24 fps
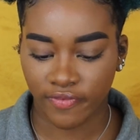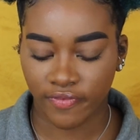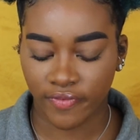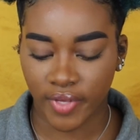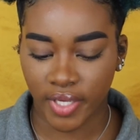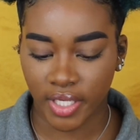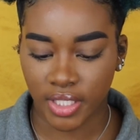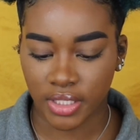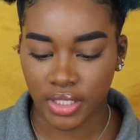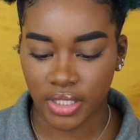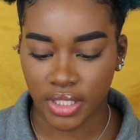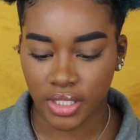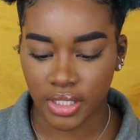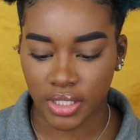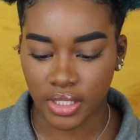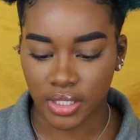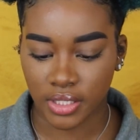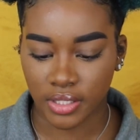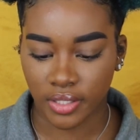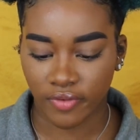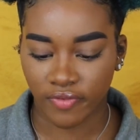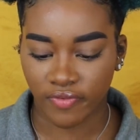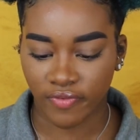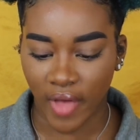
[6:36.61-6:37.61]

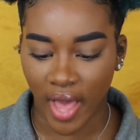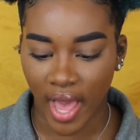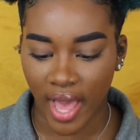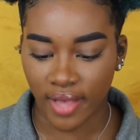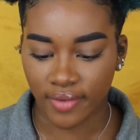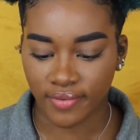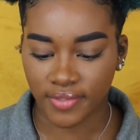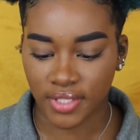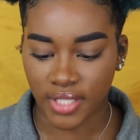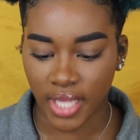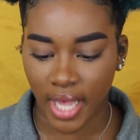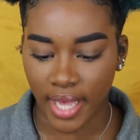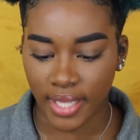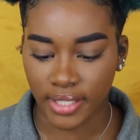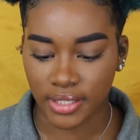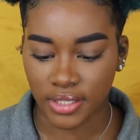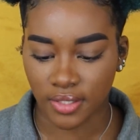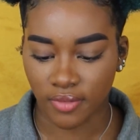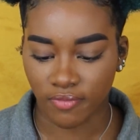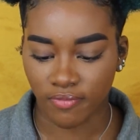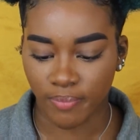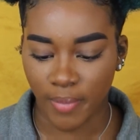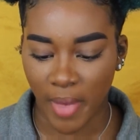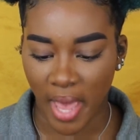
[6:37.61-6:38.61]
fixes the five
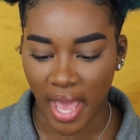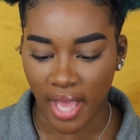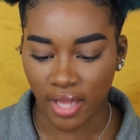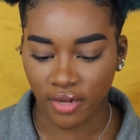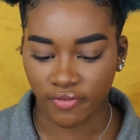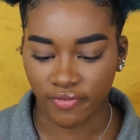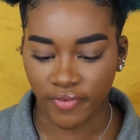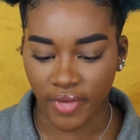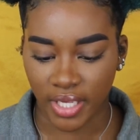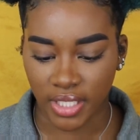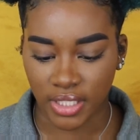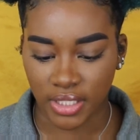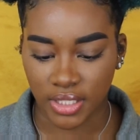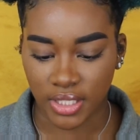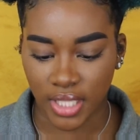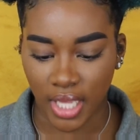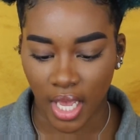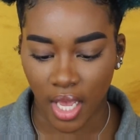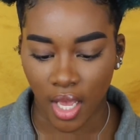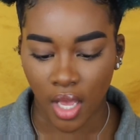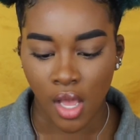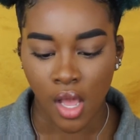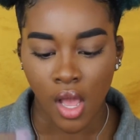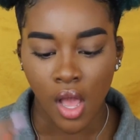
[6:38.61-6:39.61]
signs of bad face
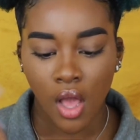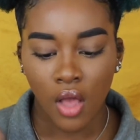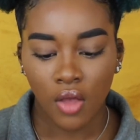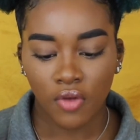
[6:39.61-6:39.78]
day